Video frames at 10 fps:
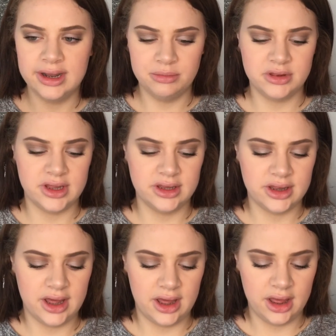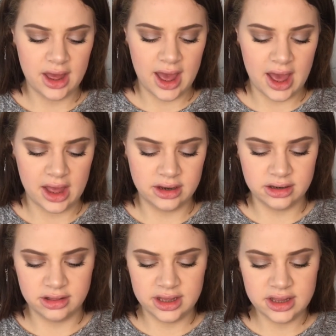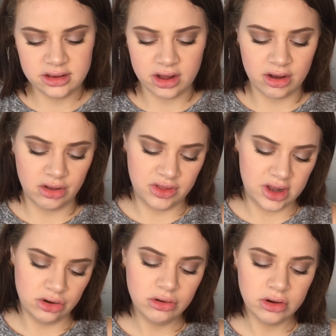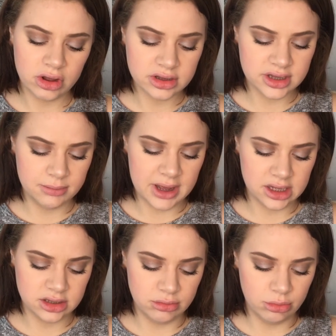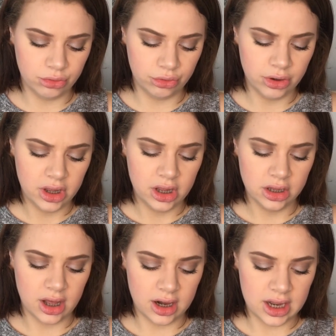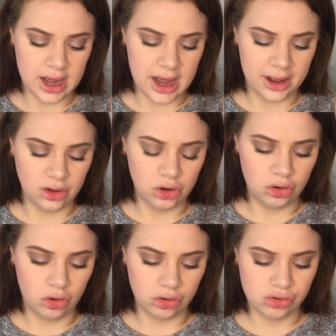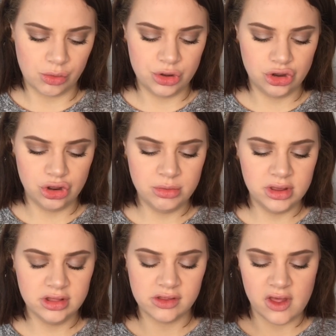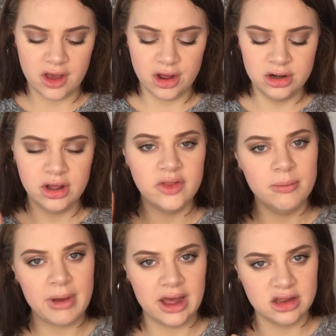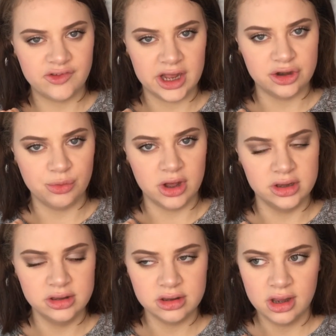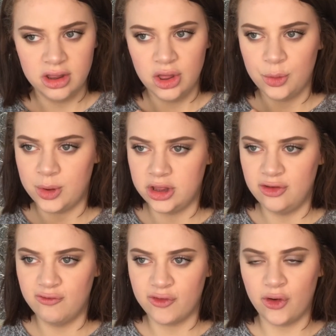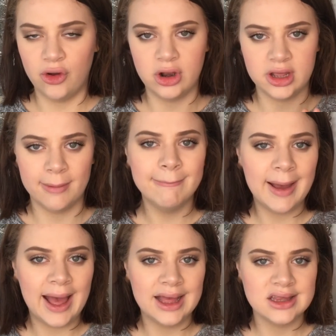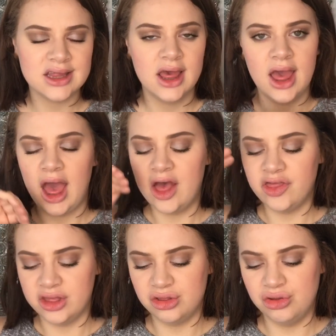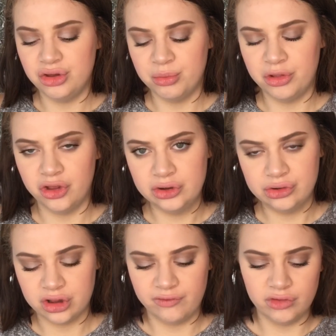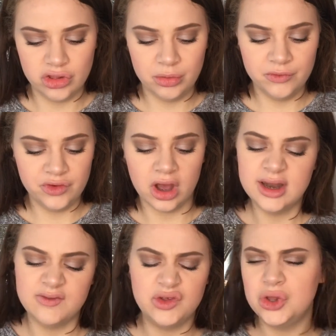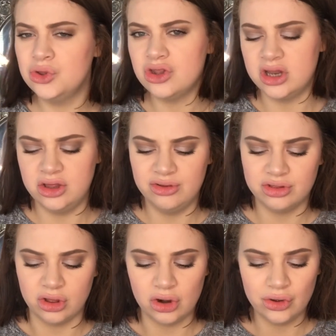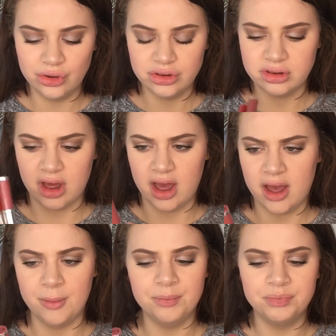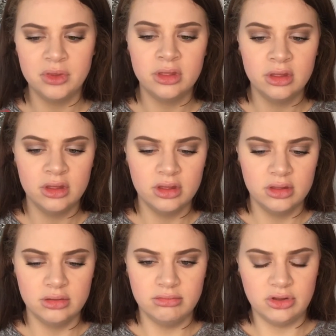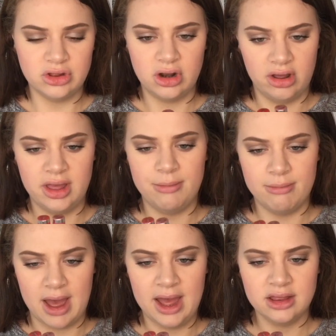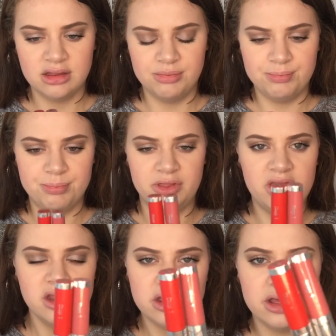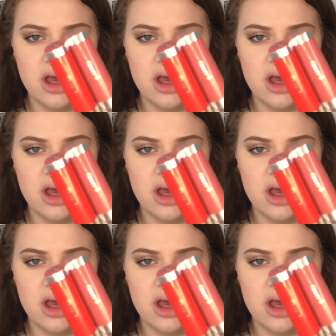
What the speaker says: lipsticks here, and these are the Long Lasting Max and More Colour and Gloss. So I'm assuming that they're kind of like the Max Factor ones, where you've got like a matte and then you can put the gloss over the top of it. I never usually use the gloss because I like it matte. But these are the